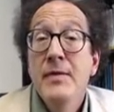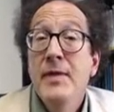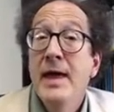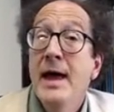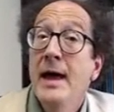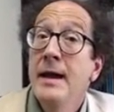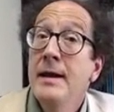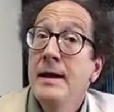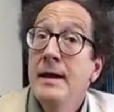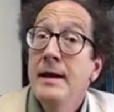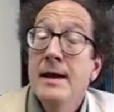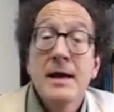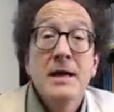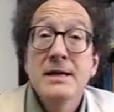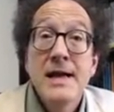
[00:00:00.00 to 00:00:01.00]
then
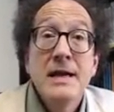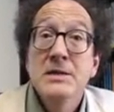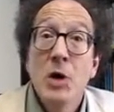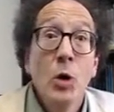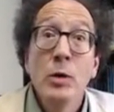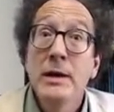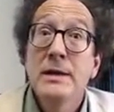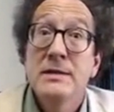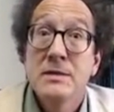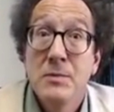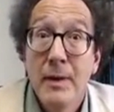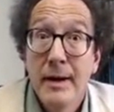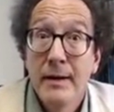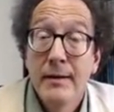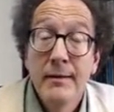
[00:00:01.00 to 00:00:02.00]
it contains only a
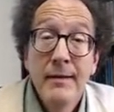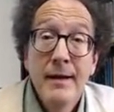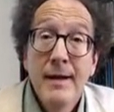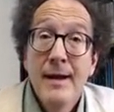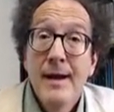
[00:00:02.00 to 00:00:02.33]
sweater,